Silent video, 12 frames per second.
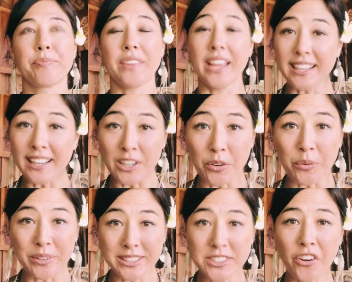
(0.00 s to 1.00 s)
And I know
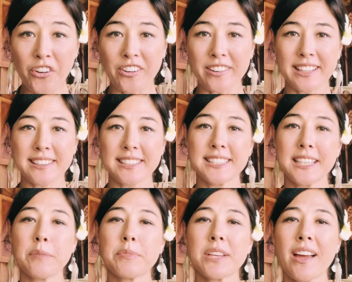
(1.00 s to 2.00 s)
it's hard at the
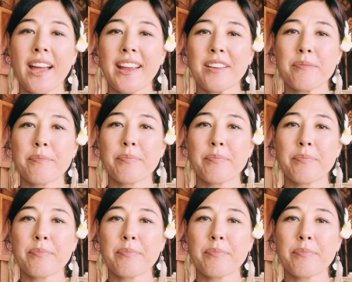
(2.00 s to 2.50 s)
same time.